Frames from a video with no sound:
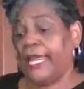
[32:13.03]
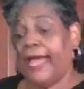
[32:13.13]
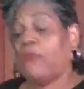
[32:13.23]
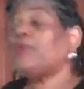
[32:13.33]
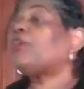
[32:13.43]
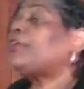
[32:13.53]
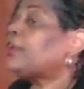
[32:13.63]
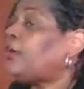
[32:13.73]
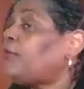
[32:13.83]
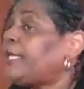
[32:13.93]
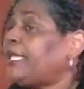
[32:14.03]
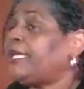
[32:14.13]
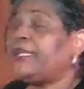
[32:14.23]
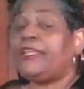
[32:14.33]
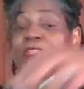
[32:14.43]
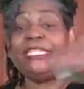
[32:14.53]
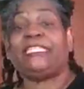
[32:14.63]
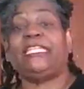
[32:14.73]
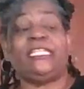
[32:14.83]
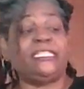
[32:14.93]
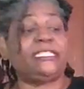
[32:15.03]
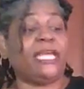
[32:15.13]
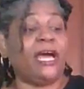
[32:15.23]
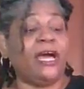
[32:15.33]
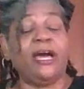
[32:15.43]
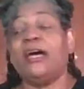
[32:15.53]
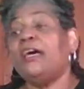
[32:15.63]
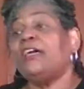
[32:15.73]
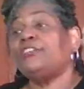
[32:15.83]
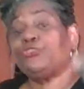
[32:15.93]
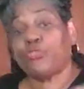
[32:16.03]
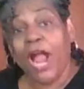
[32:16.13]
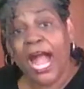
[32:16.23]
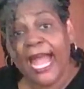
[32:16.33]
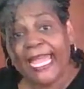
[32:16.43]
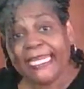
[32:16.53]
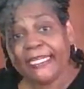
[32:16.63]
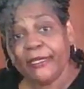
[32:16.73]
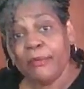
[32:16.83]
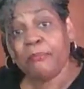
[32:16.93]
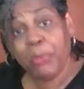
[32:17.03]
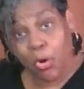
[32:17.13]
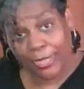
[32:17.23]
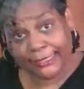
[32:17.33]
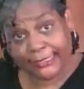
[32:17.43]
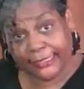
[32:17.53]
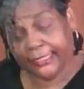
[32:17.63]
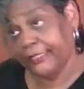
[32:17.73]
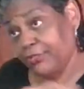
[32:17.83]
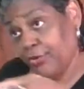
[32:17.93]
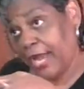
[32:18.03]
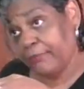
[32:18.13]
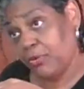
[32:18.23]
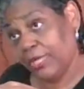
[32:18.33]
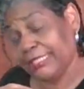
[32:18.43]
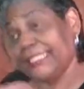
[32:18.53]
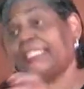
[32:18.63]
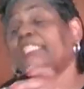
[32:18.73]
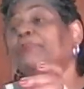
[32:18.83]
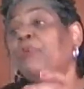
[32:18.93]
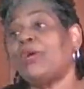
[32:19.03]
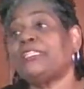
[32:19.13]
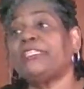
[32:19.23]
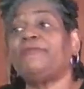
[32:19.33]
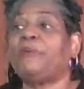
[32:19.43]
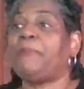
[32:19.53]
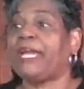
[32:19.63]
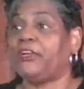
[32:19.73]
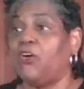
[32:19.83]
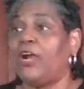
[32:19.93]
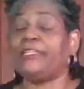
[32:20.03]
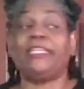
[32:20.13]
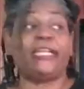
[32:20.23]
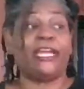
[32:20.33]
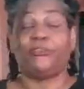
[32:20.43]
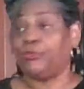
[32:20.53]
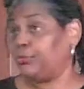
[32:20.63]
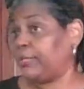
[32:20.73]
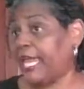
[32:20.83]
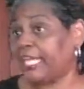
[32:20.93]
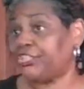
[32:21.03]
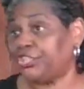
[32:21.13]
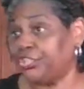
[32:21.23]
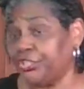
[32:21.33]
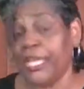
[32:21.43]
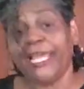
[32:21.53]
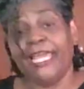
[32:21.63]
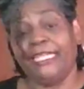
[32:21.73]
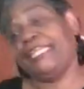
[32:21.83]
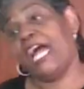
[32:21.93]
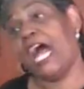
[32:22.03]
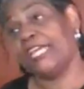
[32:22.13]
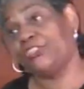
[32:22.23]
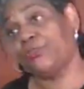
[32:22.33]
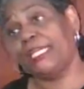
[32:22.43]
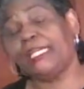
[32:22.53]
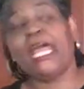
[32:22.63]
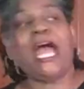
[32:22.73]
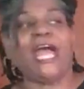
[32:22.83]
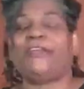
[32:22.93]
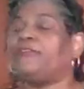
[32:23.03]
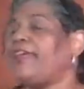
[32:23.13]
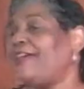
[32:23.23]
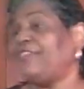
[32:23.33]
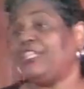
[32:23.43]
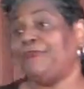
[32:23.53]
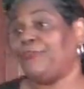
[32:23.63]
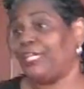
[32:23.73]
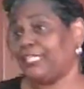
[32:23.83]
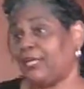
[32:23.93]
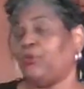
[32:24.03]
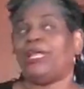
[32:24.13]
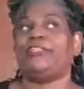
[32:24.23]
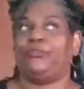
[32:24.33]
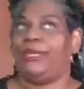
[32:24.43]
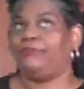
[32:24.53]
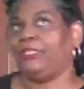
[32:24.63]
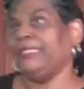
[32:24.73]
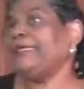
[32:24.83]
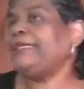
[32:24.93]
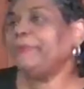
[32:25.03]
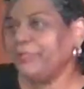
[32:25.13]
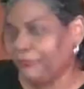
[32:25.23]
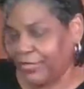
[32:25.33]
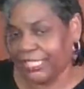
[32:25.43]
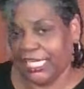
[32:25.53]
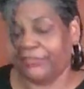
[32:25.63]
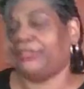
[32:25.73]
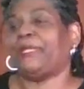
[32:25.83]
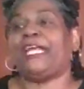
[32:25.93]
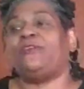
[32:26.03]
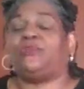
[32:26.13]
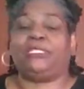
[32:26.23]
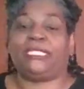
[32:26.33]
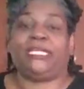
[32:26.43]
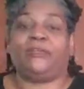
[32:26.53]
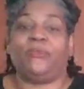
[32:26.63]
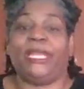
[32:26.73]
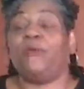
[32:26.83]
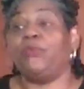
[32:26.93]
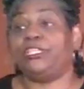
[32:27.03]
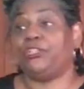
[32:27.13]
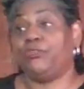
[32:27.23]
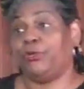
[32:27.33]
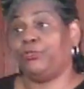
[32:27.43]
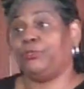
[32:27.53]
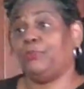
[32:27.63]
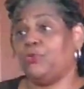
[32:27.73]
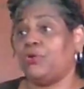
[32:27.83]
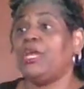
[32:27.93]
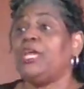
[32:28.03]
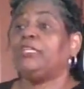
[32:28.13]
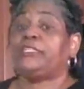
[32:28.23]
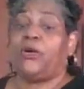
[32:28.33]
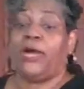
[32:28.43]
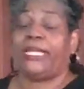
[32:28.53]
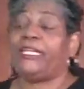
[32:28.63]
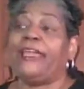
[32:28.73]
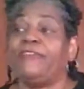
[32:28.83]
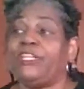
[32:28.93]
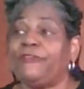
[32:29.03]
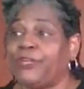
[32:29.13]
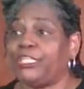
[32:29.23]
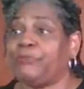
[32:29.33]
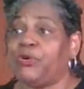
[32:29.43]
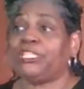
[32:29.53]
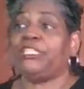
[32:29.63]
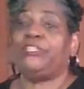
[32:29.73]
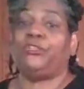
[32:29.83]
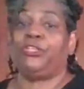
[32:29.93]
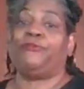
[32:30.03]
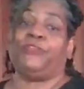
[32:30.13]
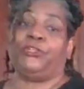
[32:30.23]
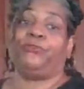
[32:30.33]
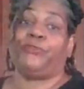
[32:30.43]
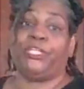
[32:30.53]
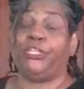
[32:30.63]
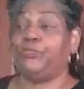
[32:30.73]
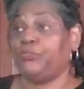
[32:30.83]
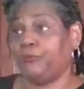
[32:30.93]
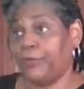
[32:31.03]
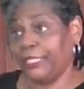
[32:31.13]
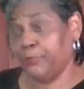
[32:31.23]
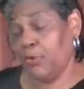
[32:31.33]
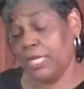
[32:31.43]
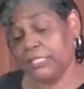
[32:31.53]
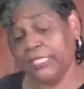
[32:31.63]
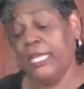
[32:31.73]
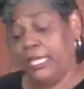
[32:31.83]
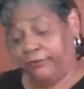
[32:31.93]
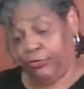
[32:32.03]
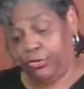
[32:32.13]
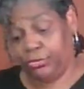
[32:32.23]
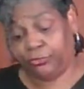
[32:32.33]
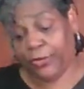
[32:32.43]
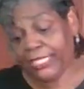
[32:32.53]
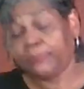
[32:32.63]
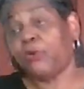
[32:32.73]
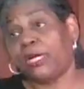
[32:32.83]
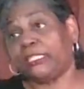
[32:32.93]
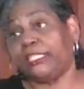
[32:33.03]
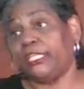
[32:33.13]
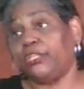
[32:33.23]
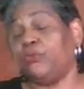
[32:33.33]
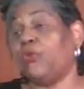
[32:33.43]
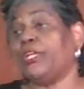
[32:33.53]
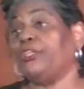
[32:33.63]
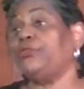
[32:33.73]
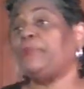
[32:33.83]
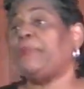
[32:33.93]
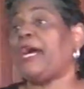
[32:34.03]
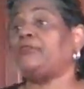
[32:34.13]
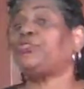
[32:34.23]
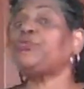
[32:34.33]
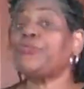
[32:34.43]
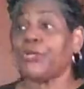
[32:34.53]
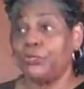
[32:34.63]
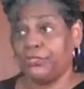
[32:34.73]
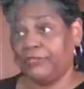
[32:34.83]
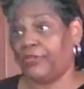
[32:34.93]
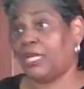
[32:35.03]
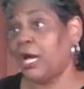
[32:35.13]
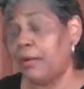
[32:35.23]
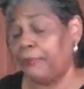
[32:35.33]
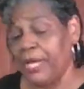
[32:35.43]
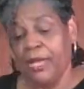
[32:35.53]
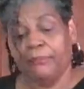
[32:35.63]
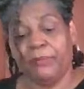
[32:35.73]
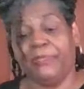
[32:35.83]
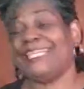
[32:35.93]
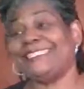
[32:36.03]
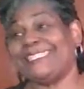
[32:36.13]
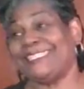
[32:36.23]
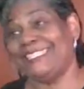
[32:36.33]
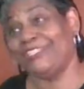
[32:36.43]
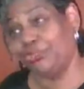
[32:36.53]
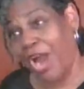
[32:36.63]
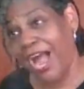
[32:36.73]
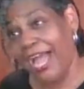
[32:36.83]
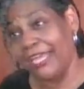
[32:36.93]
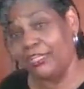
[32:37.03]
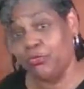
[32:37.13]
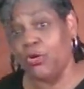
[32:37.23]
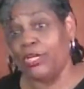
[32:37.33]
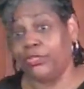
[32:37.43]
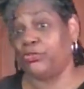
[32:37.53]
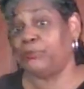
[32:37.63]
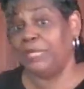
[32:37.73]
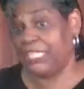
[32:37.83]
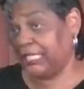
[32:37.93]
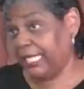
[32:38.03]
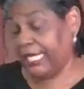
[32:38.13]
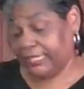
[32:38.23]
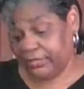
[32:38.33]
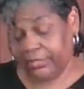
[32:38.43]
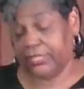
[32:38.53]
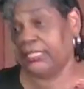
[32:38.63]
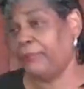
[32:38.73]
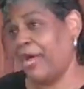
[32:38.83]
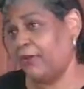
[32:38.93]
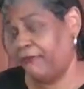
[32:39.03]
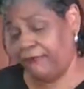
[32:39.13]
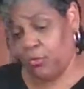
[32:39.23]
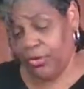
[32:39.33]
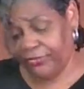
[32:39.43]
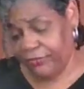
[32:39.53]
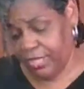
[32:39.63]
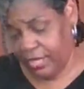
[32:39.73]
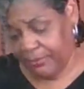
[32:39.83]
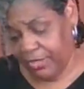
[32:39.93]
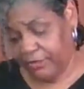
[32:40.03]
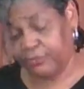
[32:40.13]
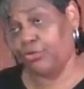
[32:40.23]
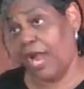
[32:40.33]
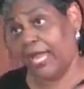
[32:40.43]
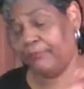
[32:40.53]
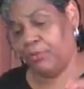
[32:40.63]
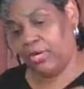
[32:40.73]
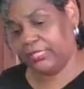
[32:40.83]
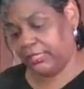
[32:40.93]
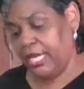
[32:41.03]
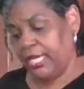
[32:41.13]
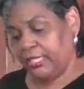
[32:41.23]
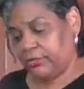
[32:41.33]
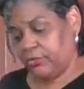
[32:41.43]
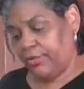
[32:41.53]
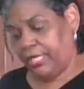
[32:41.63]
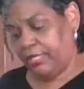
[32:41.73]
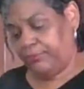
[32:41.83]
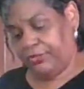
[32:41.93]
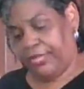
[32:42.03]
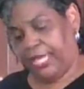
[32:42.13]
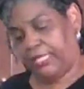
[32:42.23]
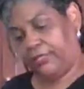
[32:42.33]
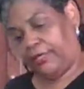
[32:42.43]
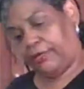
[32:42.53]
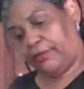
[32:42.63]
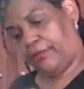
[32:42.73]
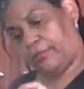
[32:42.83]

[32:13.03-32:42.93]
Now we're going to go in. This is uh, dried parsley. Dried parsley. This is parsley from my garden that I grew last year and dehydrated. I don't have any fresh. Well, I do have a little bit of fresh out there, but I didn't want to take it away. I wanted to grow some more. So I didn't have any fresh parsley. You can feel free to use fresh parsley. If you use fresh parsley, then you want to use about two-thirds of a cup. But because it's dry, you want to use much less. So this is about a fourth of a cup of dried parsley. So go ahead and put that in there.